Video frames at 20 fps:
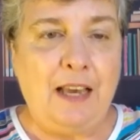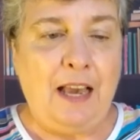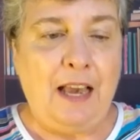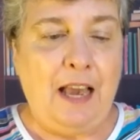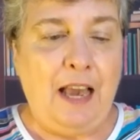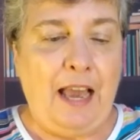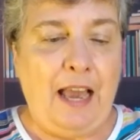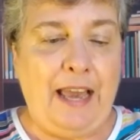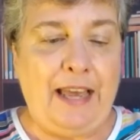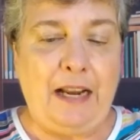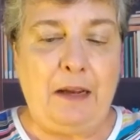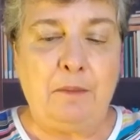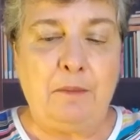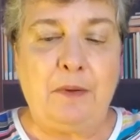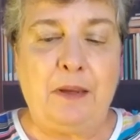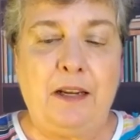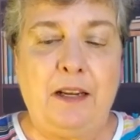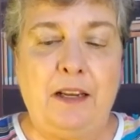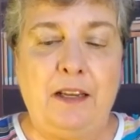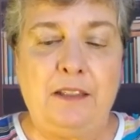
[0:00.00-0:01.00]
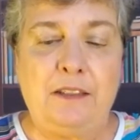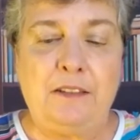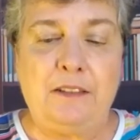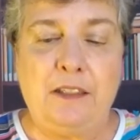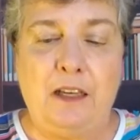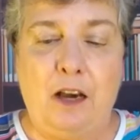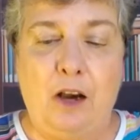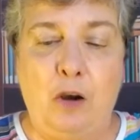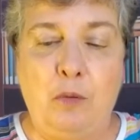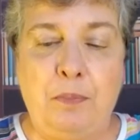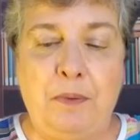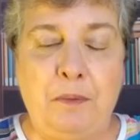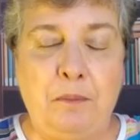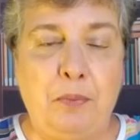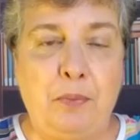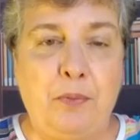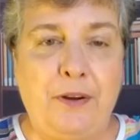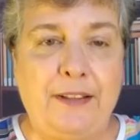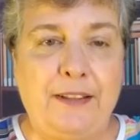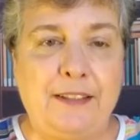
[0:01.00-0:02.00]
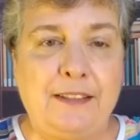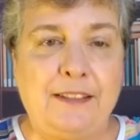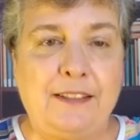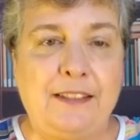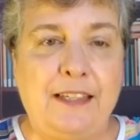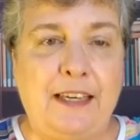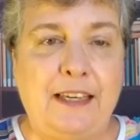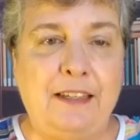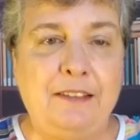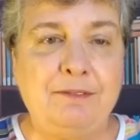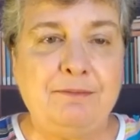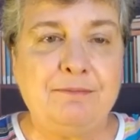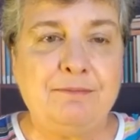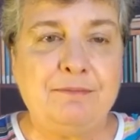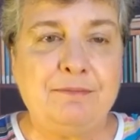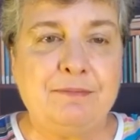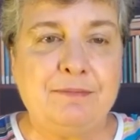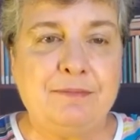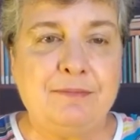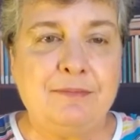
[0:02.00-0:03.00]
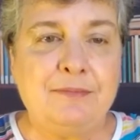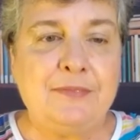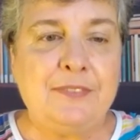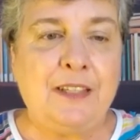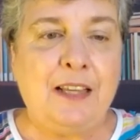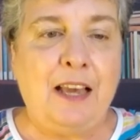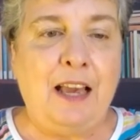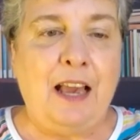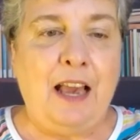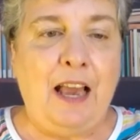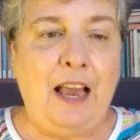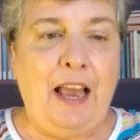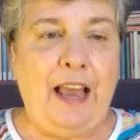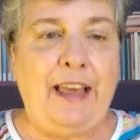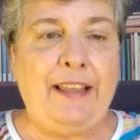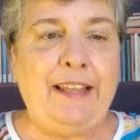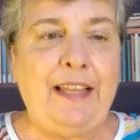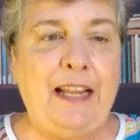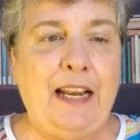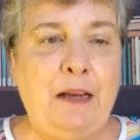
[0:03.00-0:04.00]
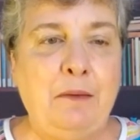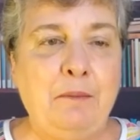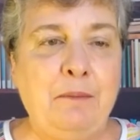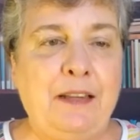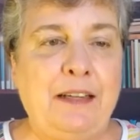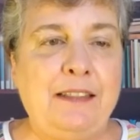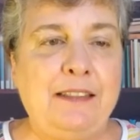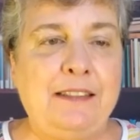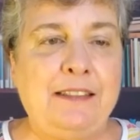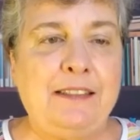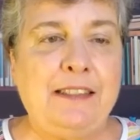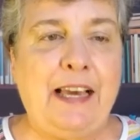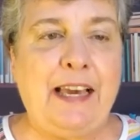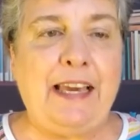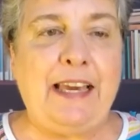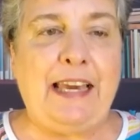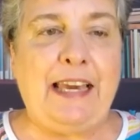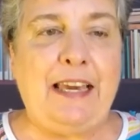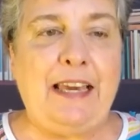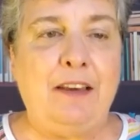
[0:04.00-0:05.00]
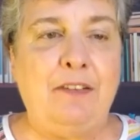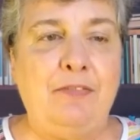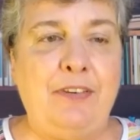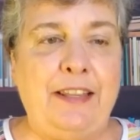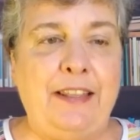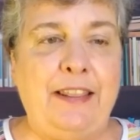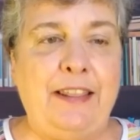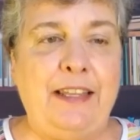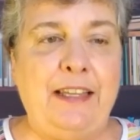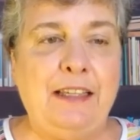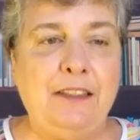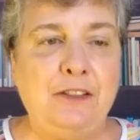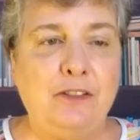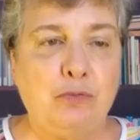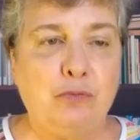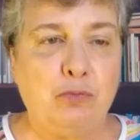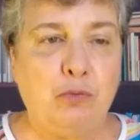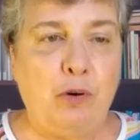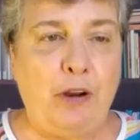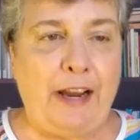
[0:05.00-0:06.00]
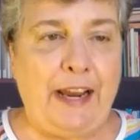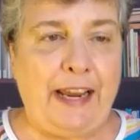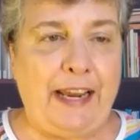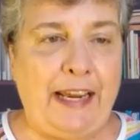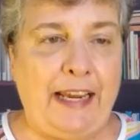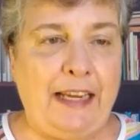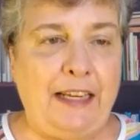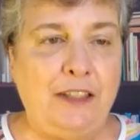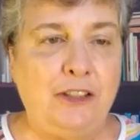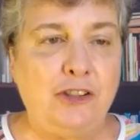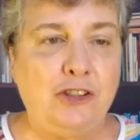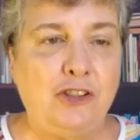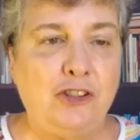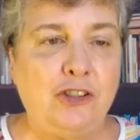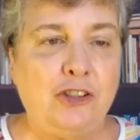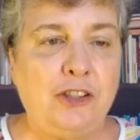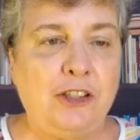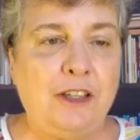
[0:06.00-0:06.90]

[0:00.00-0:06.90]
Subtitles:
and I'm going to open parenthesis, and then I'm going to say if in this range,